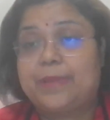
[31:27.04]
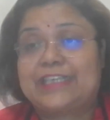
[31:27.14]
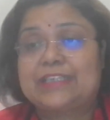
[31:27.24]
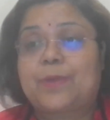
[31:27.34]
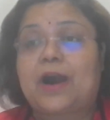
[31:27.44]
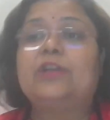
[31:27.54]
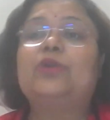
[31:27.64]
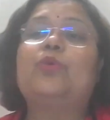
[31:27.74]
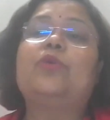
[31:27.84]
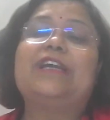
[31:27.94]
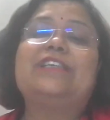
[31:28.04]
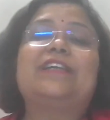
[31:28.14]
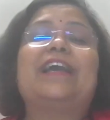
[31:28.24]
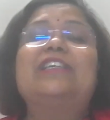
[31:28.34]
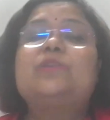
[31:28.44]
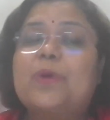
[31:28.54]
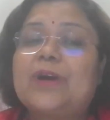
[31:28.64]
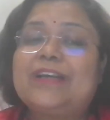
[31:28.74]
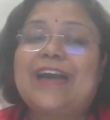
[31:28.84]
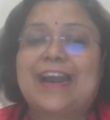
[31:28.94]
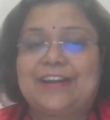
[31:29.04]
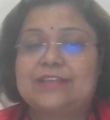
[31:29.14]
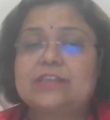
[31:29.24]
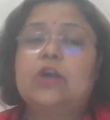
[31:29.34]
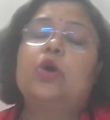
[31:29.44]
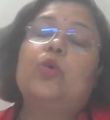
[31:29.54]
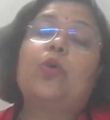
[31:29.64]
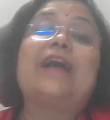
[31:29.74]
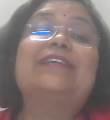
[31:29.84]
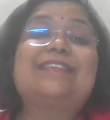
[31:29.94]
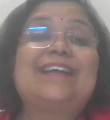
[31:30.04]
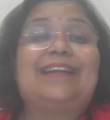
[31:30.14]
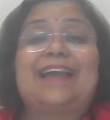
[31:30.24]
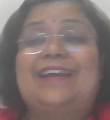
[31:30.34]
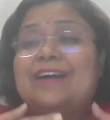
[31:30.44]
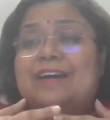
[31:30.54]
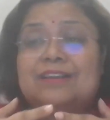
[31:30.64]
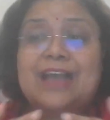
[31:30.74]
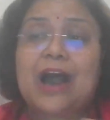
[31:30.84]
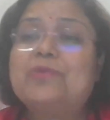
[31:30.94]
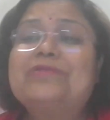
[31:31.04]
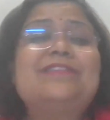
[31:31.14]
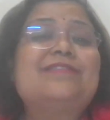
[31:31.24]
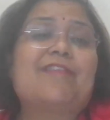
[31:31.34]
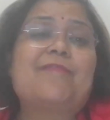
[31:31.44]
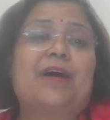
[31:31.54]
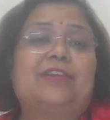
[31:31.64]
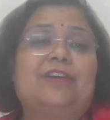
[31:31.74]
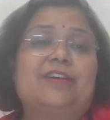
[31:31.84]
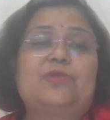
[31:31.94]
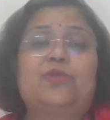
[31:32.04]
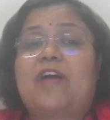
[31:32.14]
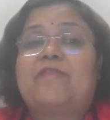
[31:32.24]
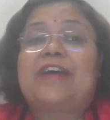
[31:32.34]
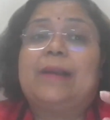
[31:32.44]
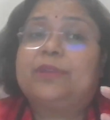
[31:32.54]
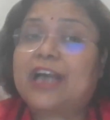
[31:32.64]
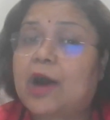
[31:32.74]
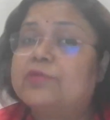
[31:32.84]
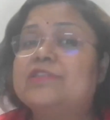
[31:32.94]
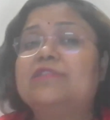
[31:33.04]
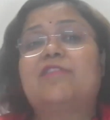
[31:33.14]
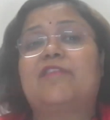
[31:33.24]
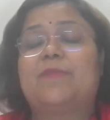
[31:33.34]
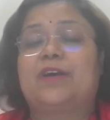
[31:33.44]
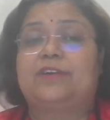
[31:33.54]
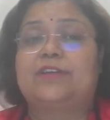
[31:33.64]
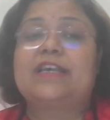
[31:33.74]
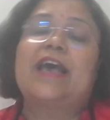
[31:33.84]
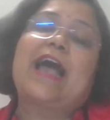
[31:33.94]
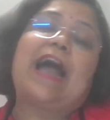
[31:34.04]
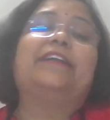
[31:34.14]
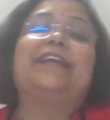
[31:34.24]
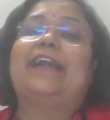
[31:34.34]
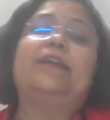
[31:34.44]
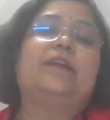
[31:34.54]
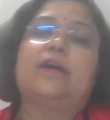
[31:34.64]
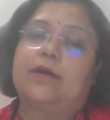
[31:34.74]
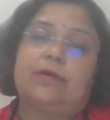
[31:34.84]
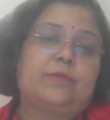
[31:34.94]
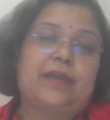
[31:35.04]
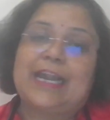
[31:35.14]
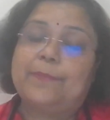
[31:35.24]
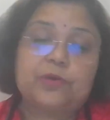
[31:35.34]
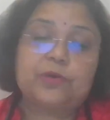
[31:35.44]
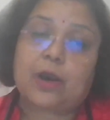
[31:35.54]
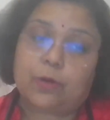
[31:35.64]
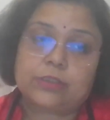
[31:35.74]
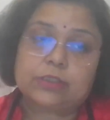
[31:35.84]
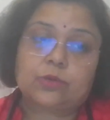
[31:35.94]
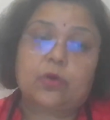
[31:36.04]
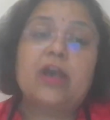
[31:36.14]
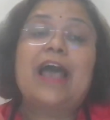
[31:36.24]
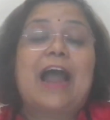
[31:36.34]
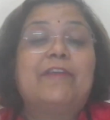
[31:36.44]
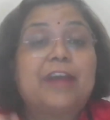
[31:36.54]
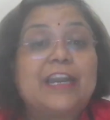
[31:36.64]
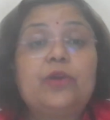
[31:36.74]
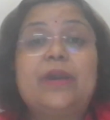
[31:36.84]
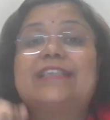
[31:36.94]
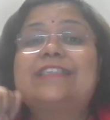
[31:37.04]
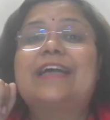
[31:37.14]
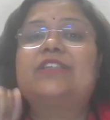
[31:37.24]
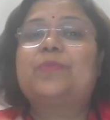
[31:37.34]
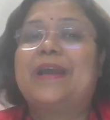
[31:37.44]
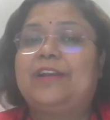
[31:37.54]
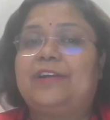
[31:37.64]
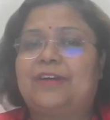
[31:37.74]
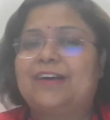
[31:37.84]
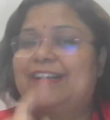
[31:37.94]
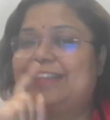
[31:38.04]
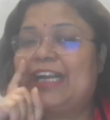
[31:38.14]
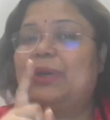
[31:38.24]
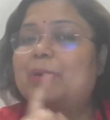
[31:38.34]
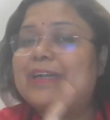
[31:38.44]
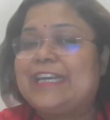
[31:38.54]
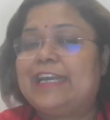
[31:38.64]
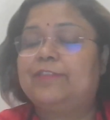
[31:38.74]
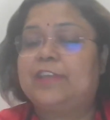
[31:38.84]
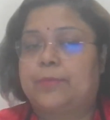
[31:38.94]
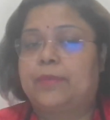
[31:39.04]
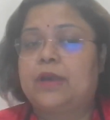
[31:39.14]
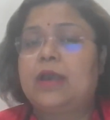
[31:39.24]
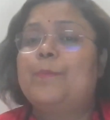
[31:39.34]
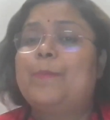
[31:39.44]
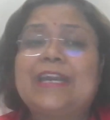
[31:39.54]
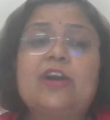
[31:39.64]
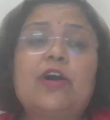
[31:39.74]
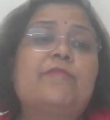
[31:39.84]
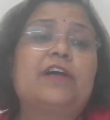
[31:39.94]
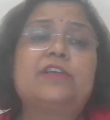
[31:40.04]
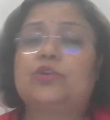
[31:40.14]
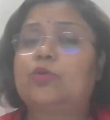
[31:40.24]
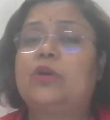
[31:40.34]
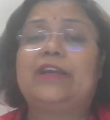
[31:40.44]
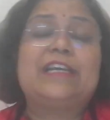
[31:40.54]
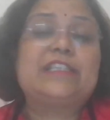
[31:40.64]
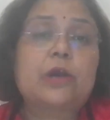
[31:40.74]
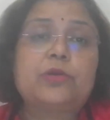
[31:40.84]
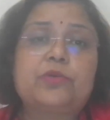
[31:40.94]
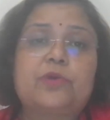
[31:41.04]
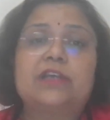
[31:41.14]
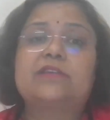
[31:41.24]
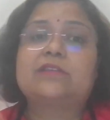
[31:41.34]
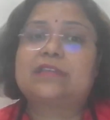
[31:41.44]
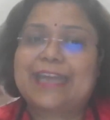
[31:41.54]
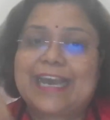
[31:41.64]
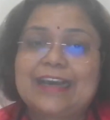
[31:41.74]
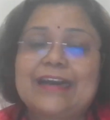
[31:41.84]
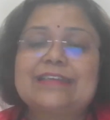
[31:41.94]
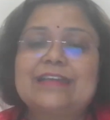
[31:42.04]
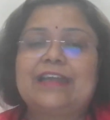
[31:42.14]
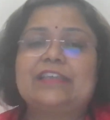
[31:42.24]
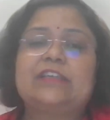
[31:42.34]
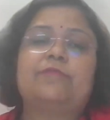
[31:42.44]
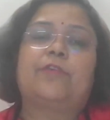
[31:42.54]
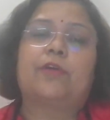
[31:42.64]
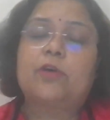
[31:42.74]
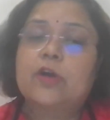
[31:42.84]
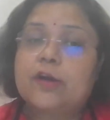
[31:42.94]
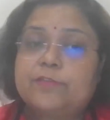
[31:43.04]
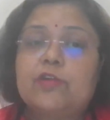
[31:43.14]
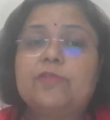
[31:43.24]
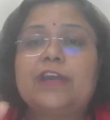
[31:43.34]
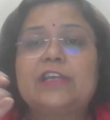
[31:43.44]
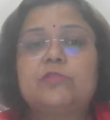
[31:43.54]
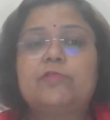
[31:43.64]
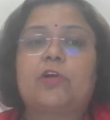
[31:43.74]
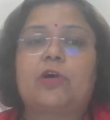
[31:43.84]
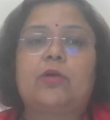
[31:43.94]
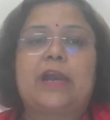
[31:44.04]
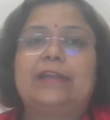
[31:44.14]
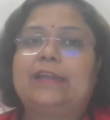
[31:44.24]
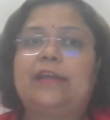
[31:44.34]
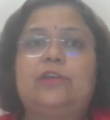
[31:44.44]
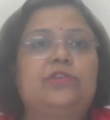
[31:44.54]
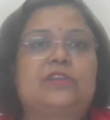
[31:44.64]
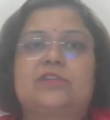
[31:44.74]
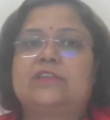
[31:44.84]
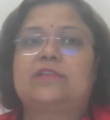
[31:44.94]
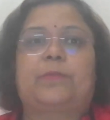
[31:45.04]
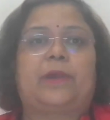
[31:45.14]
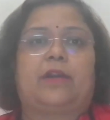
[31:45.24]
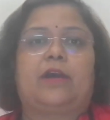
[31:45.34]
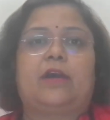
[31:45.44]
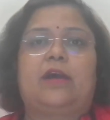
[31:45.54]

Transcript: best part to reach an expert guidance who has seen like thousands of mothers, who have helped thousands of mothers, and can help you now also. And when you get such mentor, then don't leave them. Many of us, you will reach out to us, take consultation for few weeks, you follow, and then you just disappear.